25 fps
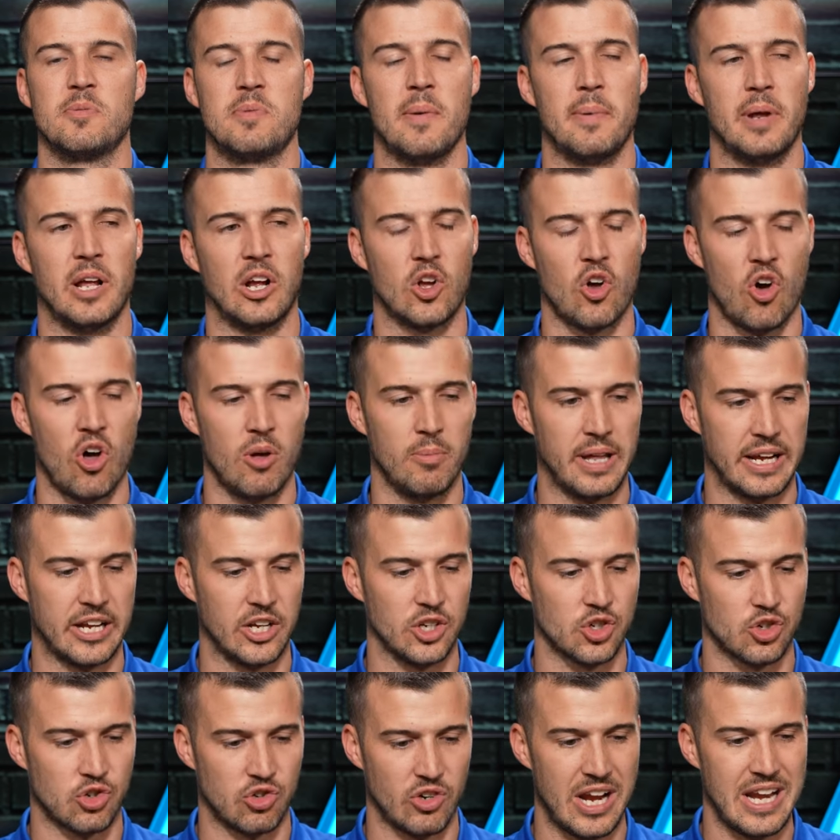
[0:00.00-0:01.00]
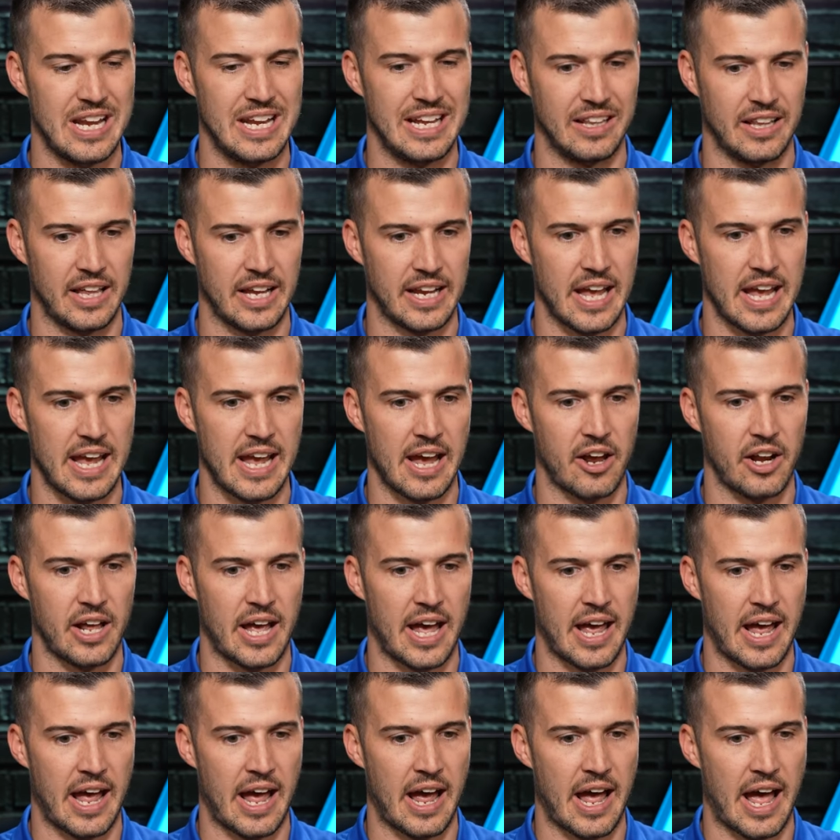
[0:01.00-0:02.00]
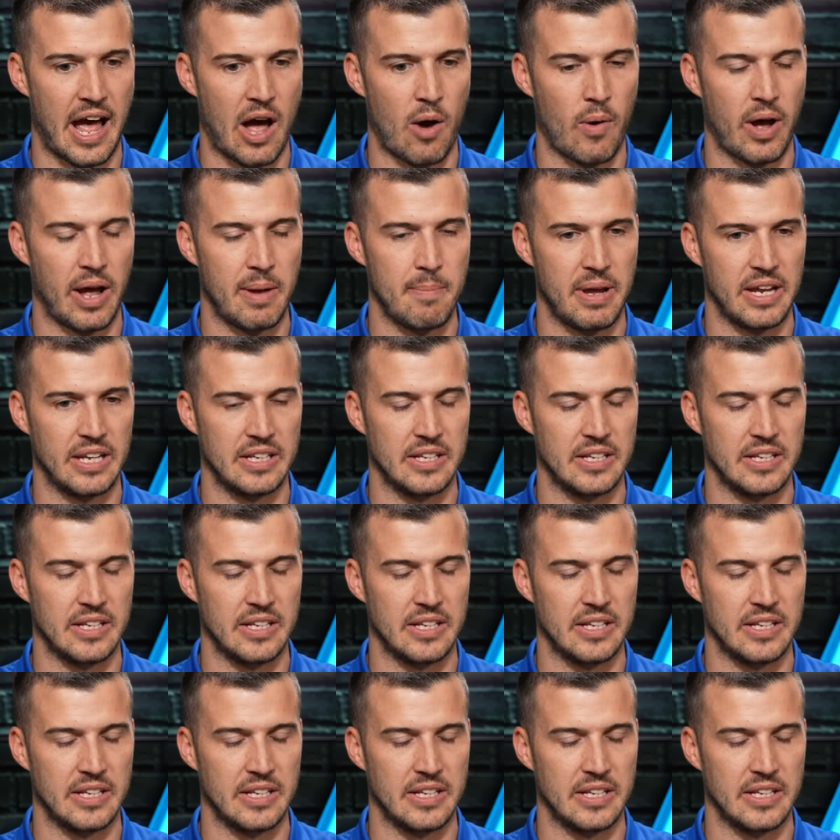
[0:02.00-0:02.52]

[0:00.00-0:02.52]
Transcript: maybe I'd call them like a training, like, hey, how I